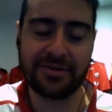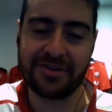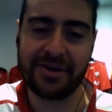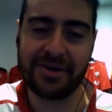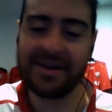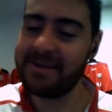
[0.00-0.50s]

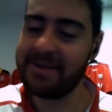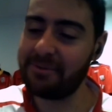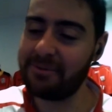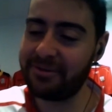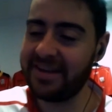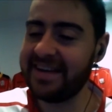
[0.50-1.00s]
So,
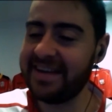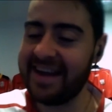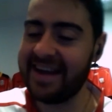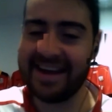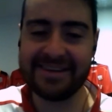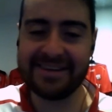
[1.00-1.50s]
Brooksy,
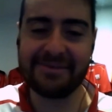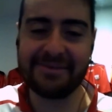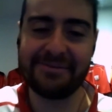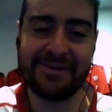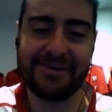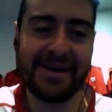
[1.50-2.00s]
uh, you're
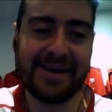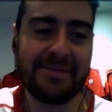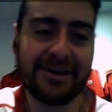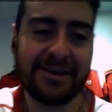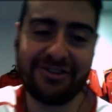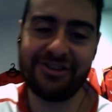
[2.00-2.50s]
very
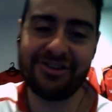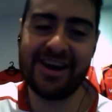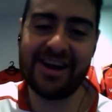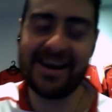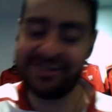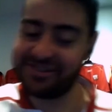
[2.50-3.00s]
much
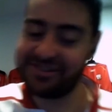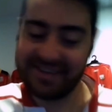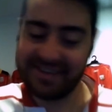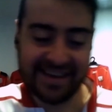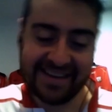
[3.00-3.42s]
uh, just